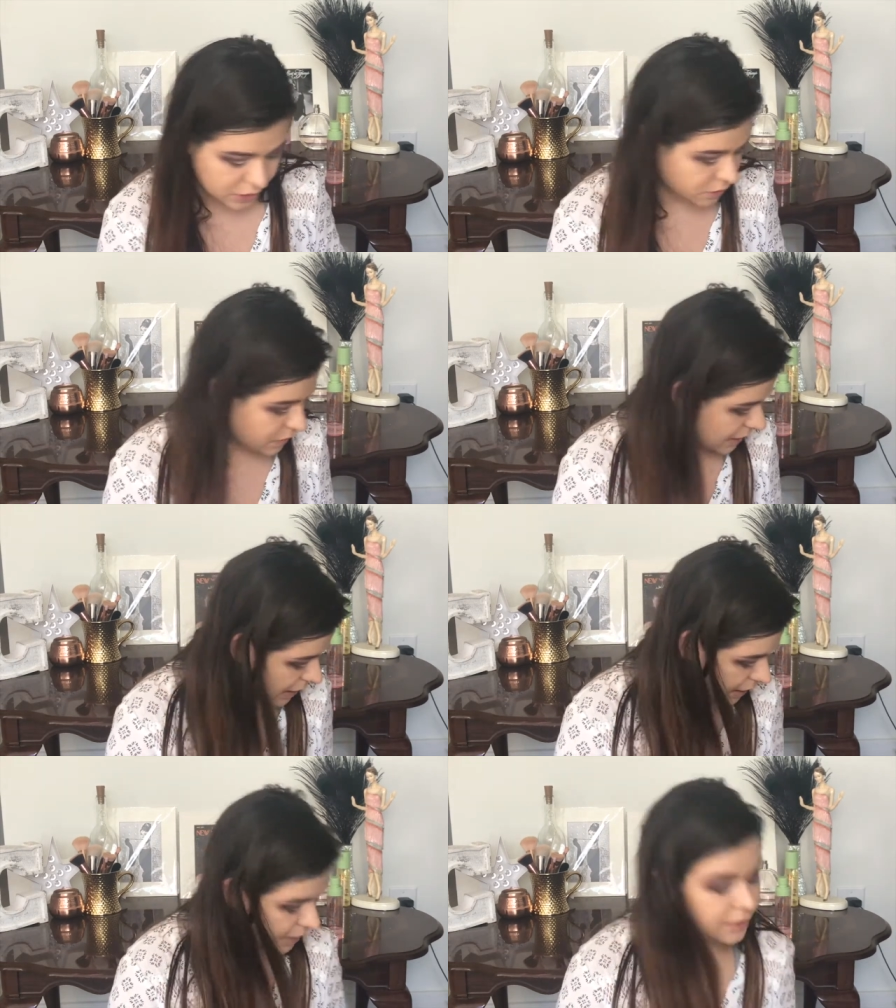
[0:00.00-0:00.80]

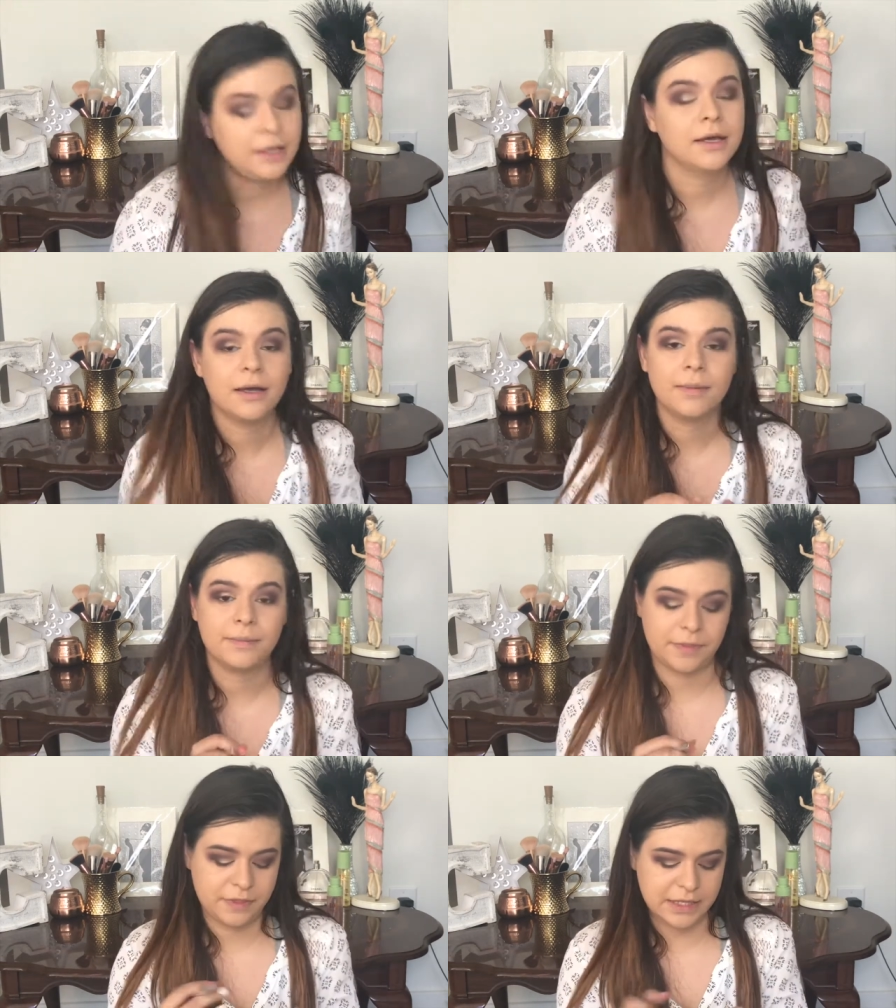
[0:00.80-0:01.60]
using
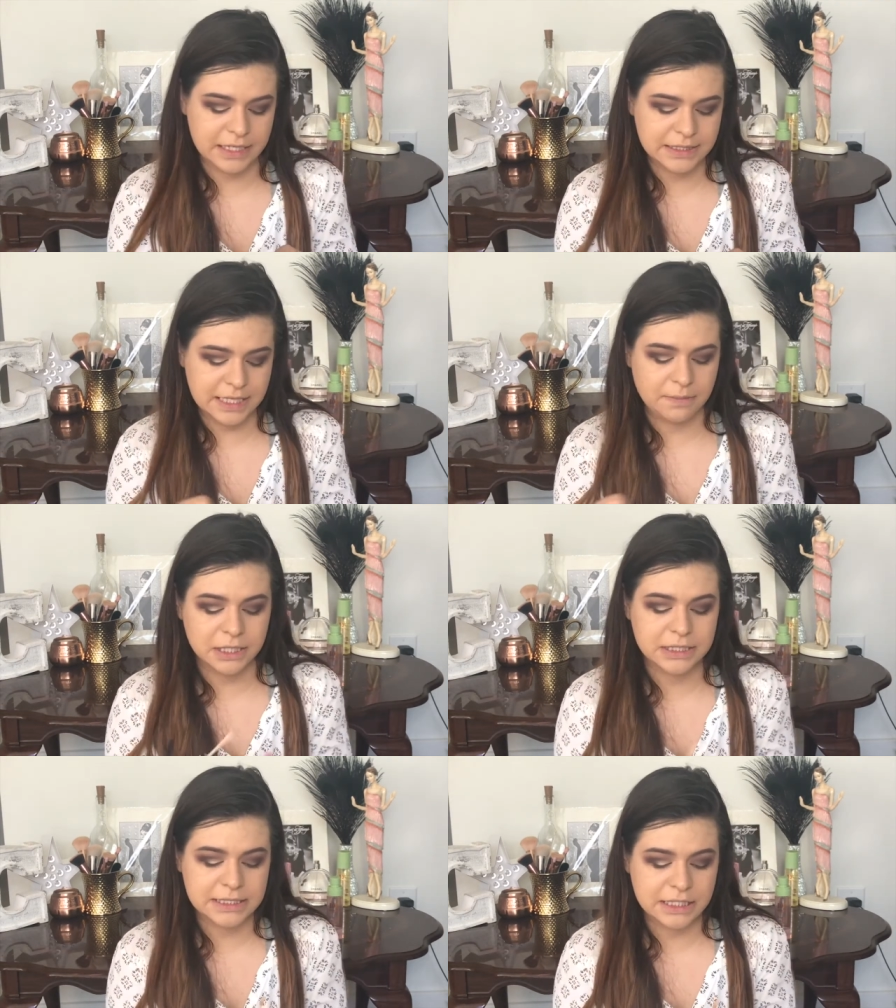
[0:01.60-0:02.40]
the same
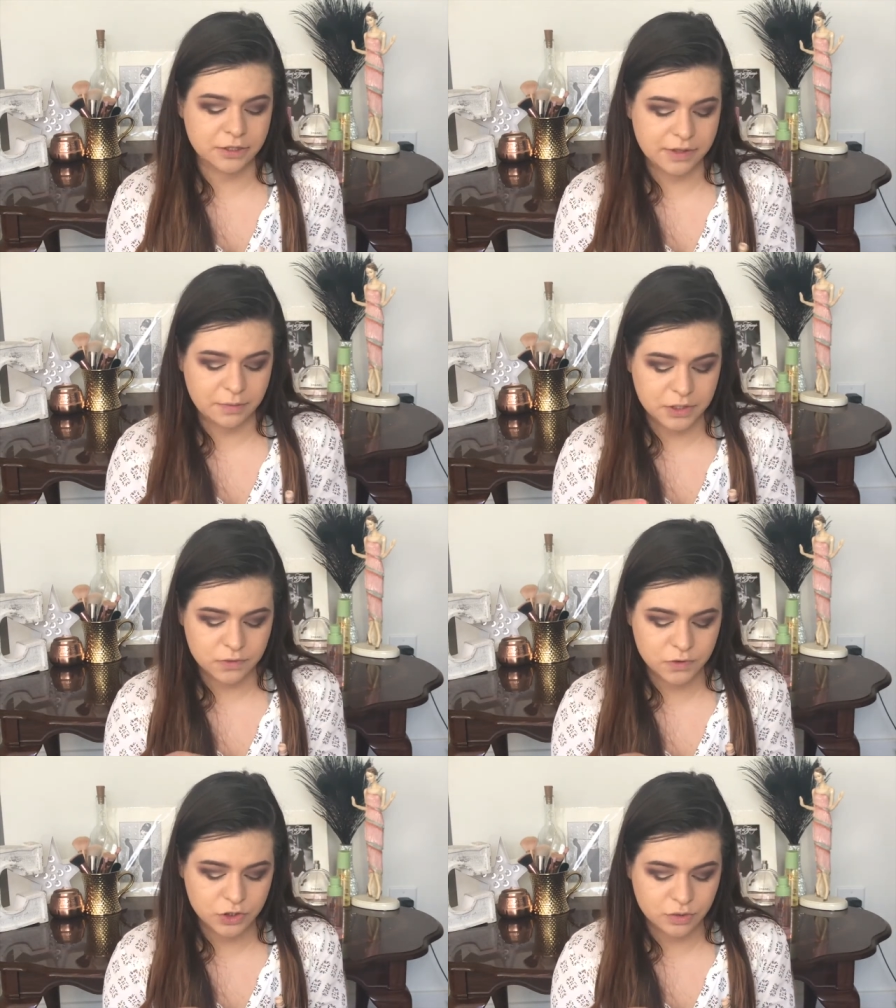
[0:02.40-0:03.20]
concealer that we
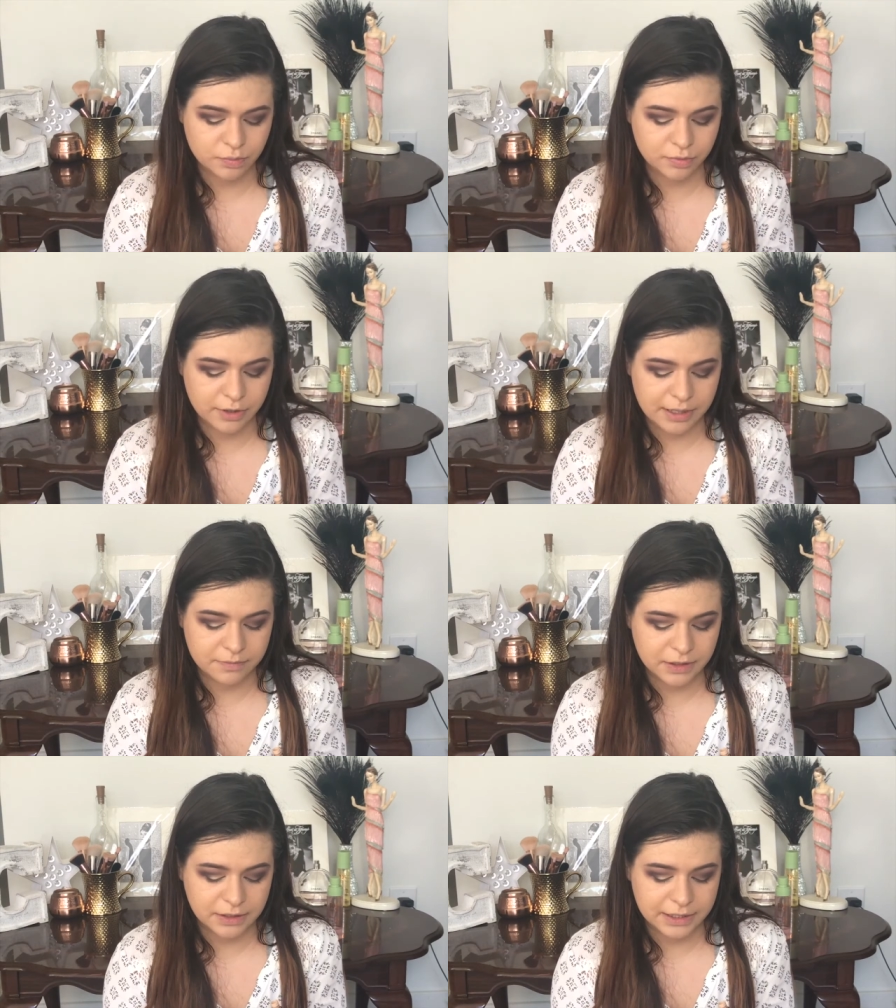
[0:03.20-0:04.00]
used to prime
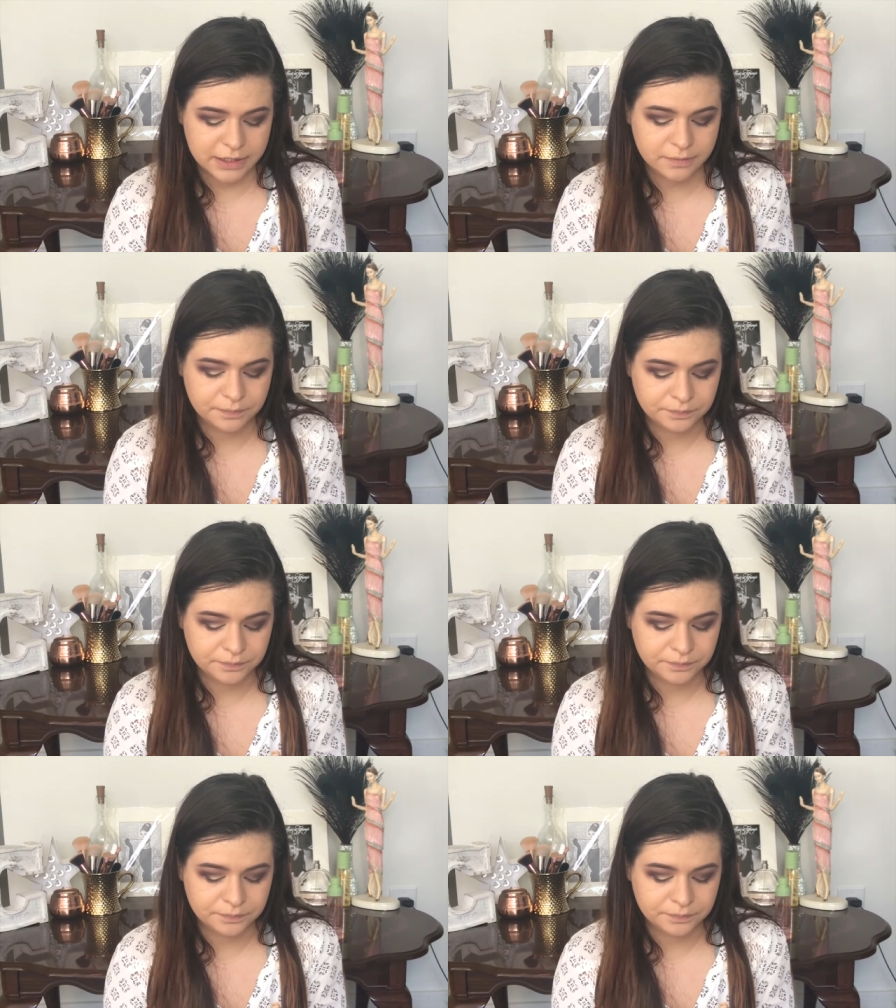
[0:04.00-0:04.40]
the lid.